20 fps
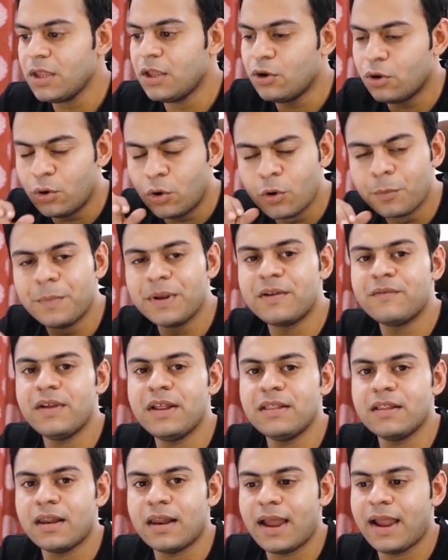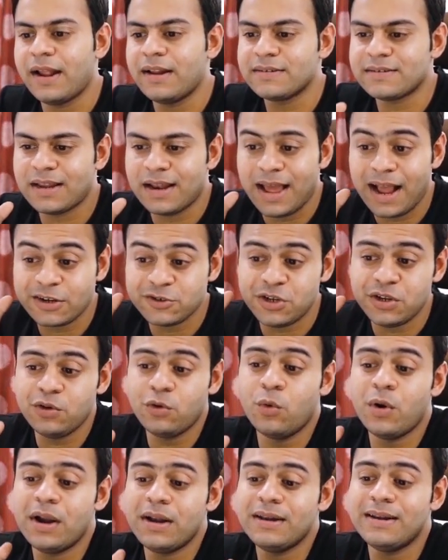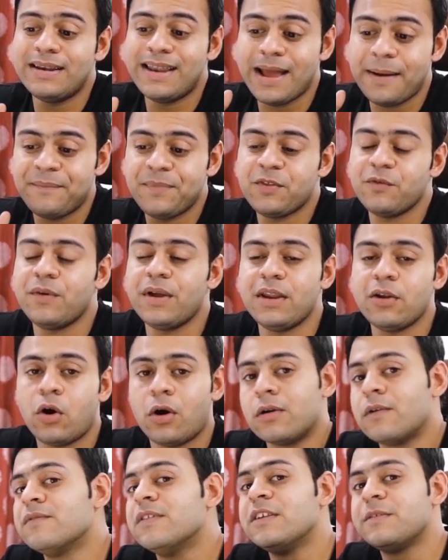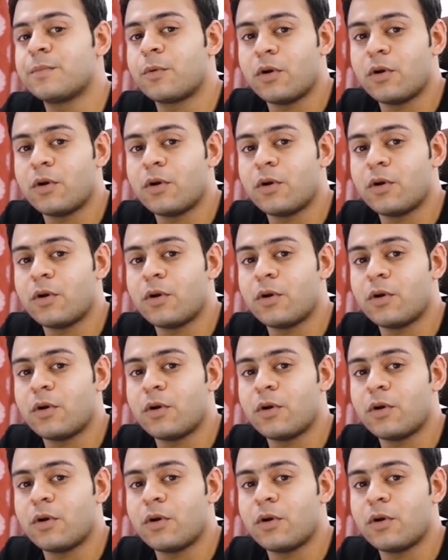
look between the lines and actually go in depth in all of these